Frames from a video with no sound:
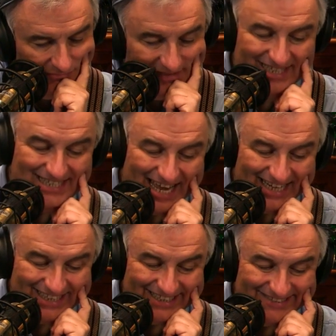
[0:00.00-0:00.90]

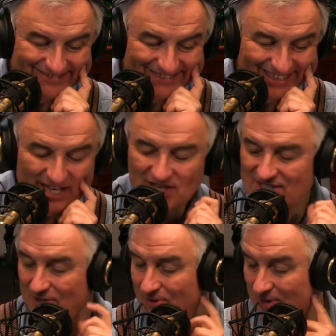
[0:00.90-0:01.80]
Exactly.
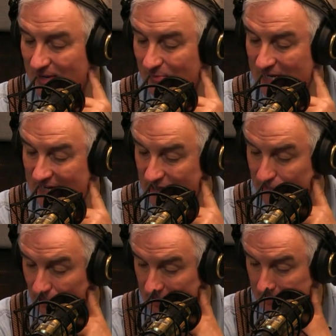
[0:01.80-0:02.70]
So what can I do
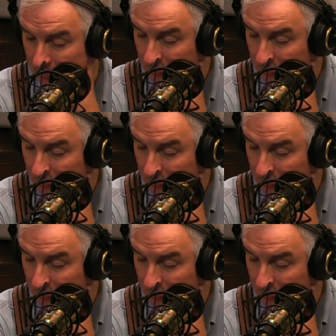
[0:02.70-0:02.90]
for you?